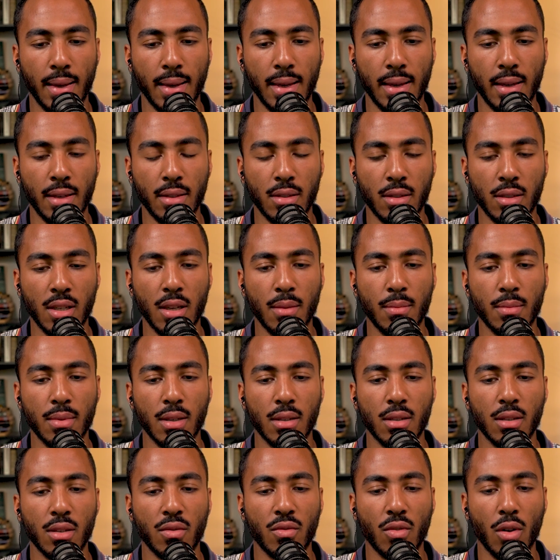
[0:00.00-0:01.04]
it seems
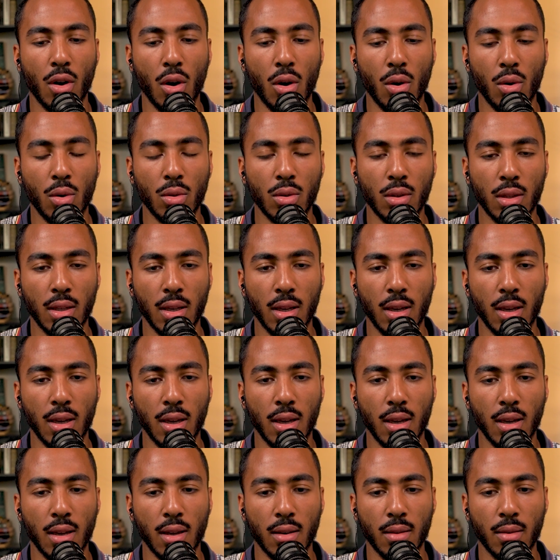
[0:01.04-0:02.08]
as if
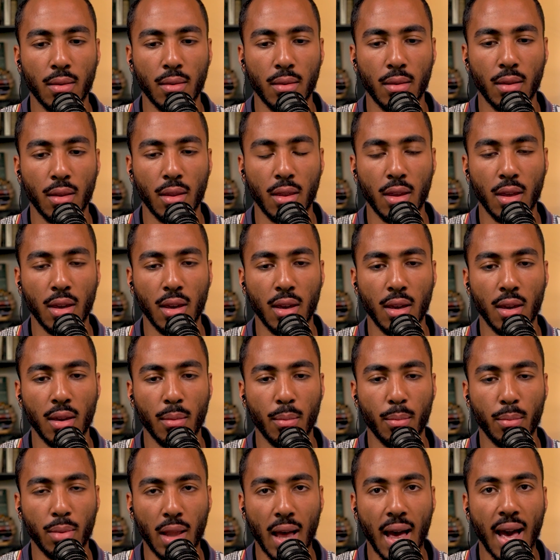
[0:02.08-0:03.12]
only the
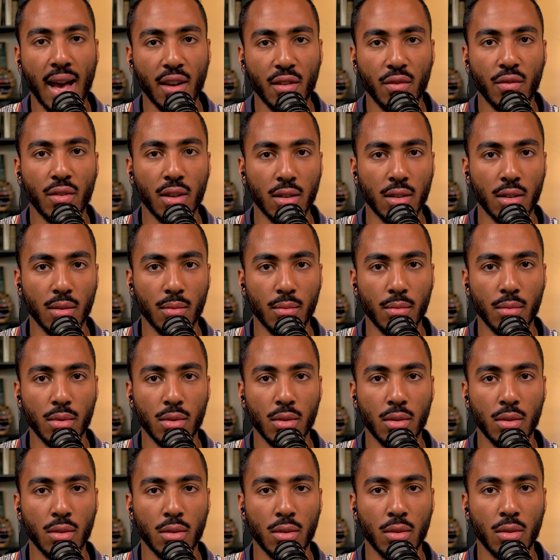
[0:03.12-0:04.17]
Black
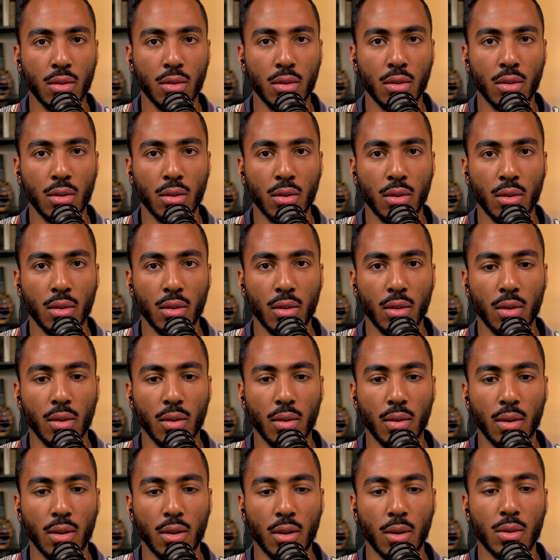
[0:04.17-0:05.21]
victims,
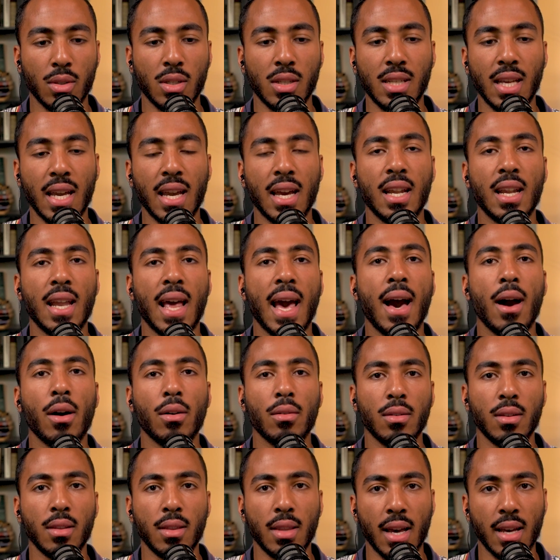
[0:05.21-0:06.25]
stand out
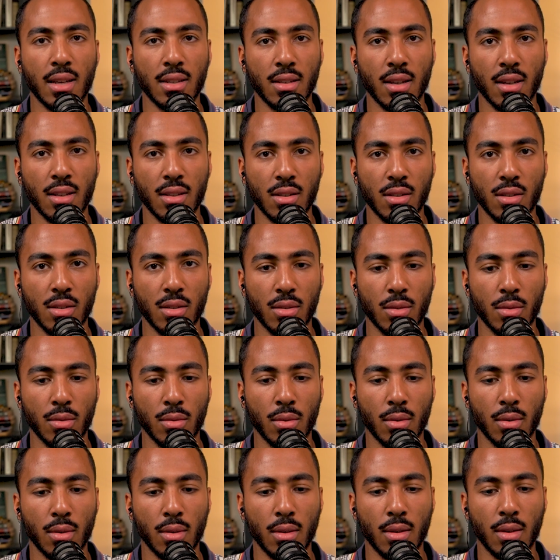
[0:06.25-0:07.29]
in that sense,
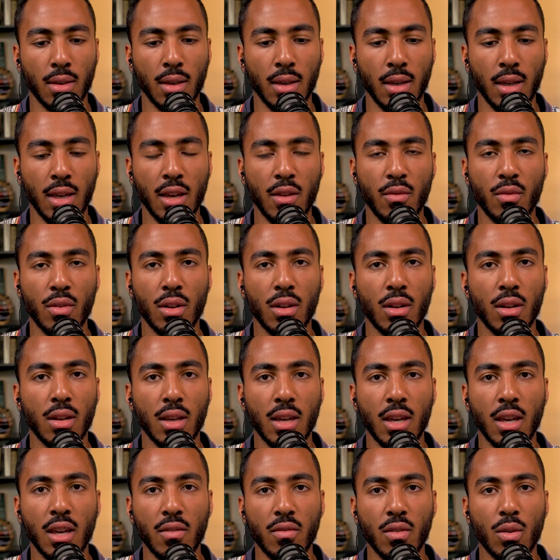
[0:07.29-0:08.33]

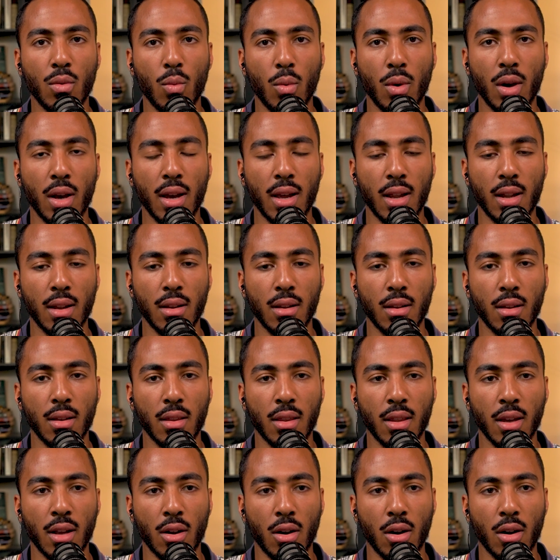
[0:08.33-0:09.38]
even when
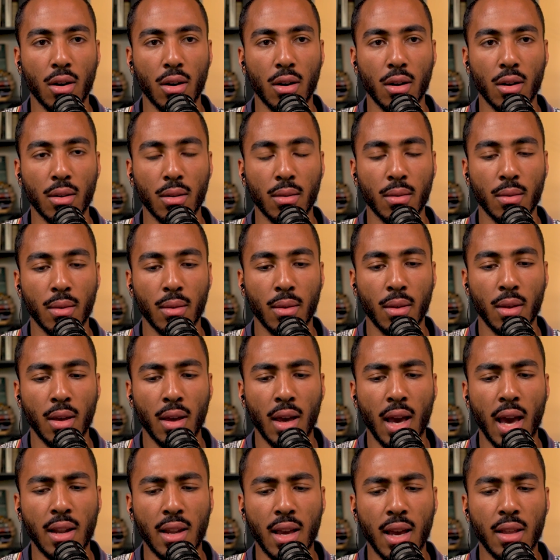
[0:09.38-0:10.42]
there are,
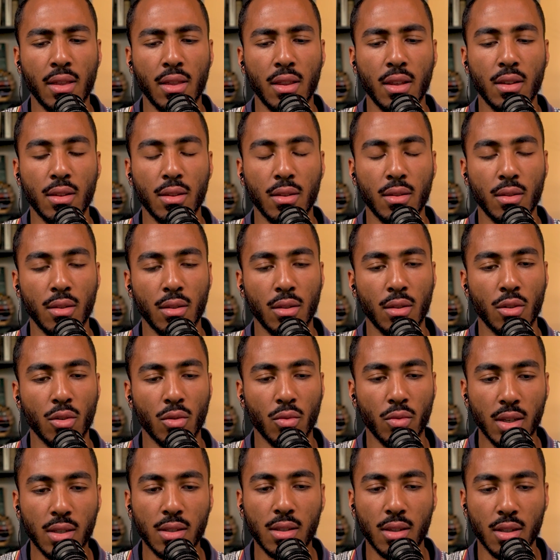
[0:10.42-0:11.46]
and the
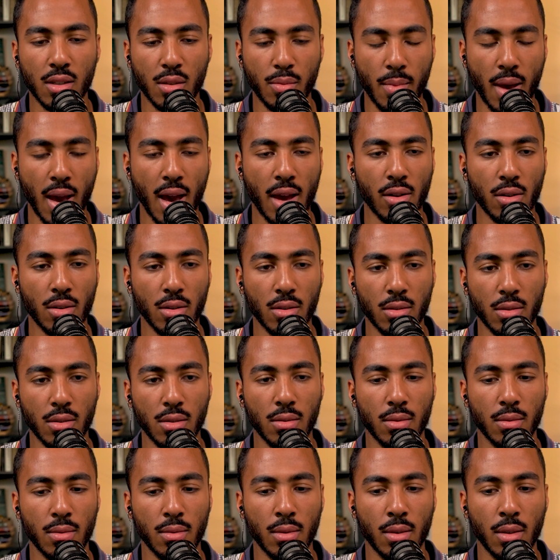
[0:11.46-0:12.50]
reason this matters